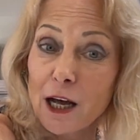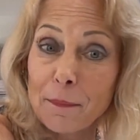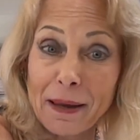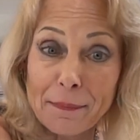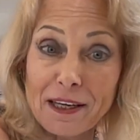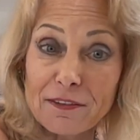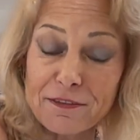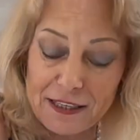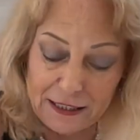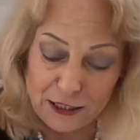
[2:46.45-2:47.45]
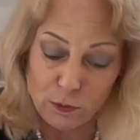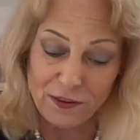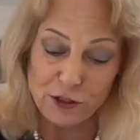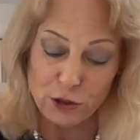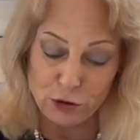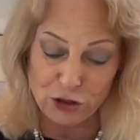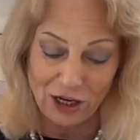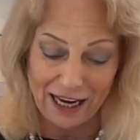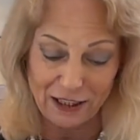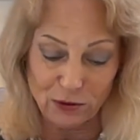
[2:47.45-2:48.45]
maybe a feeling within your
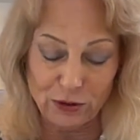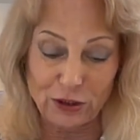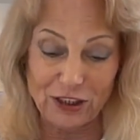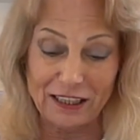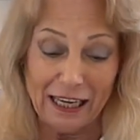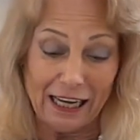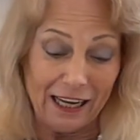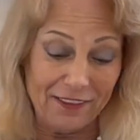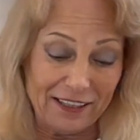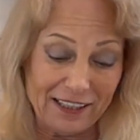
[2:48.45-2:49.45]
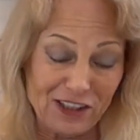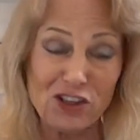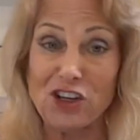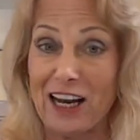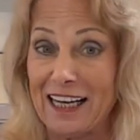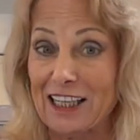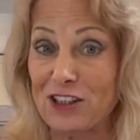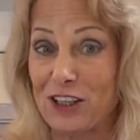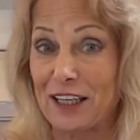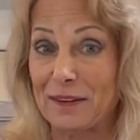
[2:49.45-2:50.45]
childhood that is
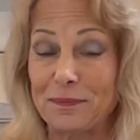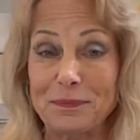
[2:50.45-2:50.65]
changing